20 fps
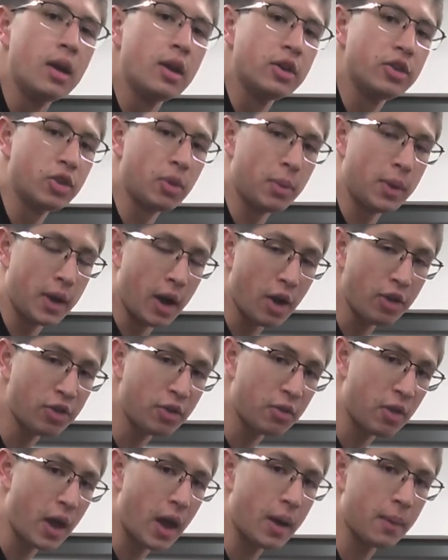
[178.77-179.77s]
So because
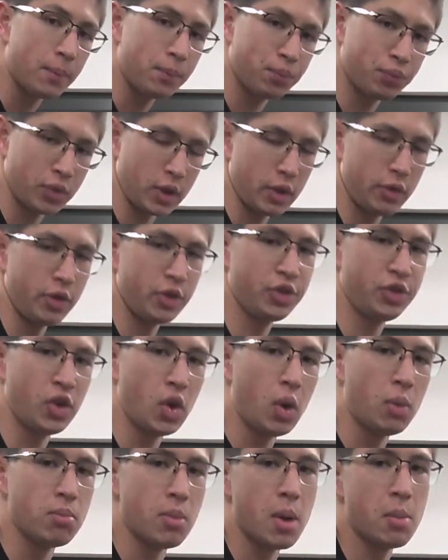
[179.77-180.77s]
of that, there's
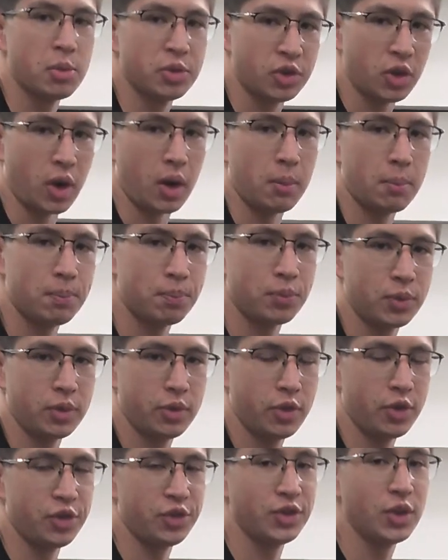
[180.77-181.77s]
no moment arm.
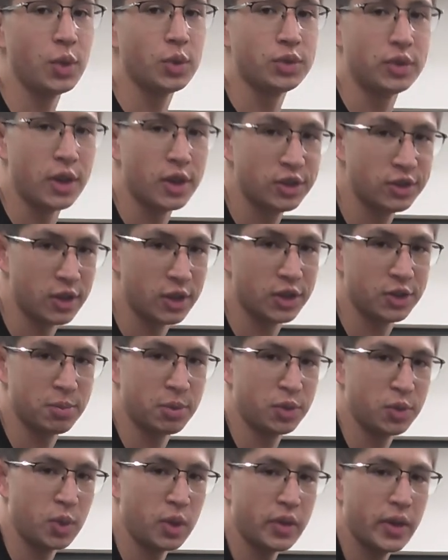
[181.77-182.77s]
There's no distance
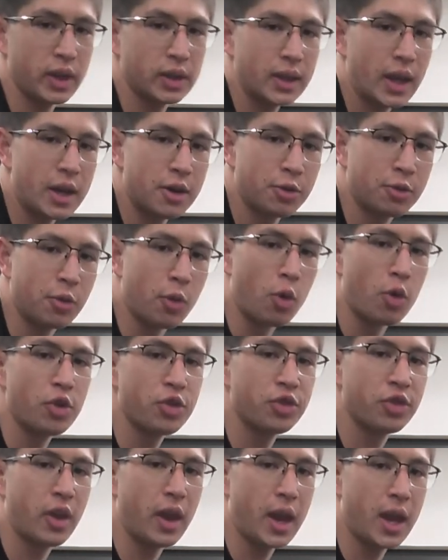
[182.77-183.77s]
between that line of
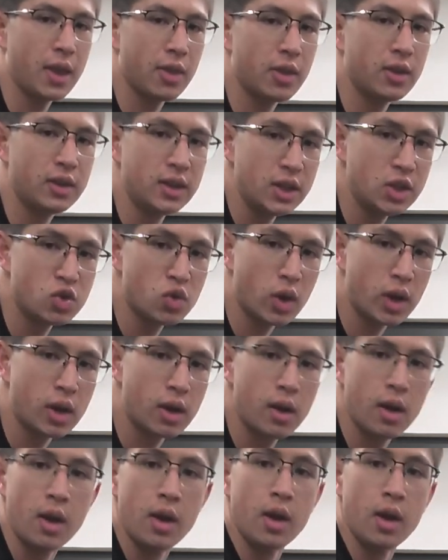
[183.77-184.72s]
force and the knee joint.